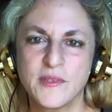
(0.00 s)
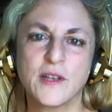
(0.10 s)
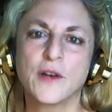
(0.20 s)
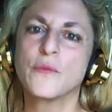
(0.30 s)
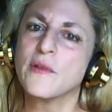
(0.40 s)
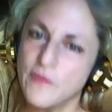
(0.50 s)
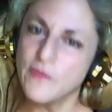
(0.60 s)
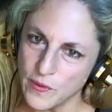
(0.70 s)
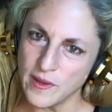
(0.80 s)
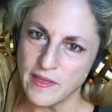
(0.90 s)
that are
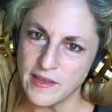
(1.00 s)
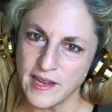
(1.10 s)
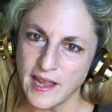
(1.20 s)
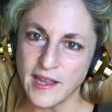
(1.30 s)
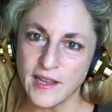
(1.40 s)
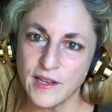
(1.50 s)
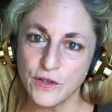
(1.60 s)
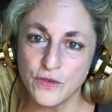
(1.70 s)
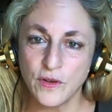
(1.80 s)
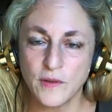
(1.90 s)
reviewing the day,
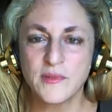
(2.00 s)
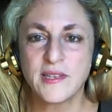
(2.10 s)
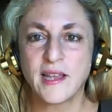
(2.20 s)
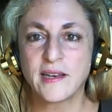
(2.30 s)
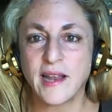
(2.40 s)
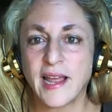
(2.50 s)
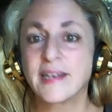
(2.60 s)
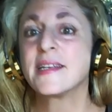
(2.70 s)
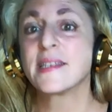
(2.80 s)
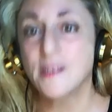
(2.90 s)
dreams that
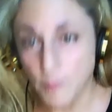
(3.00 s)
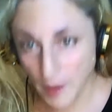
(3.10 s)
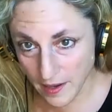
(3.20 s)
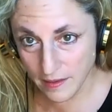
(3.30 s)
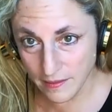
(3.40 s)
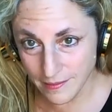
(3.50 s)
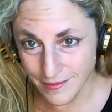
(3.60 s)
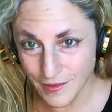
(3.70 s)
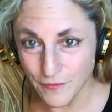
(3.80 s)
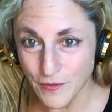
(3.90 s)
anticipate
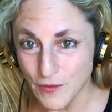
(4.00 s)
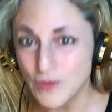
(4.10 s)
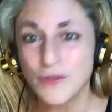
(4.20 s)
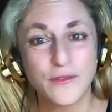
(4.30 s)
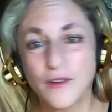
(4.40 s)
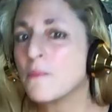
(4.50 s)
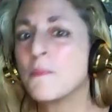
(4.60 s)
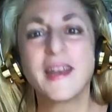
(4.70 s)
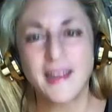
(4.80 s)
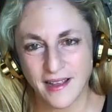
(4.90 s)
the future. There are
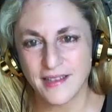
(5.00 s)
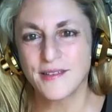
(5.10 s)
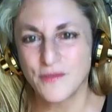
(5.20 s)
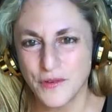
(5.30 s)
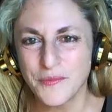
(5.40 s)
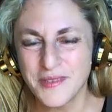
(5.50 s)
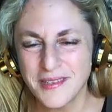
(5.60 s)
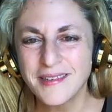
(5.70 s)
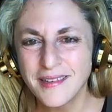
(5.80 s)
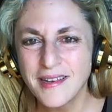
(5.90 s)
many kinds of dreams.
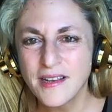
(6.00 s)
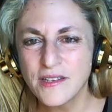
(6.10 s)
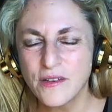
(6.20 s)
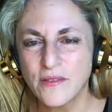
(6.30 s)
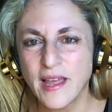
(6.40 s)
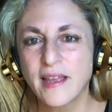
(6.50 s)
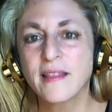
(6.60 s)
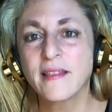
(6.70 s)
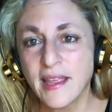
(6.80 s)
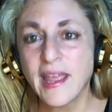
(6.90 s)
So that
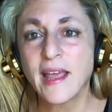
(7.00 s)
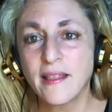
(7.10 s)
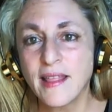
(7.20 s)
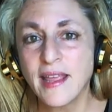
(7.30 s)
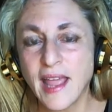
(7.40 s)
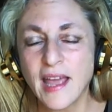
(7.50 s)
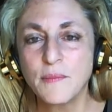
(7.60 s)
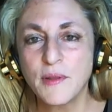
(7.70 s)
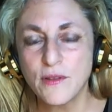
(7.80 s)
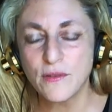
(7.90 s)
they can
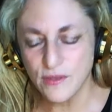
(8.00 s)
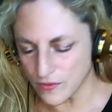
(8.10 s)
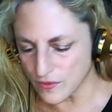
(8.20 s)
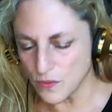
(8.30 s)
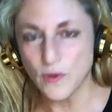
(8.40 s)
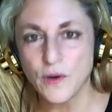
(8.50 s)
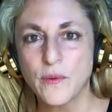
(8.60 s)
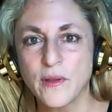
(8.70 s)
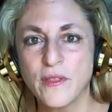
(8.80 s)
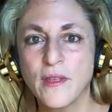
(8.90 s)
be useful to work with.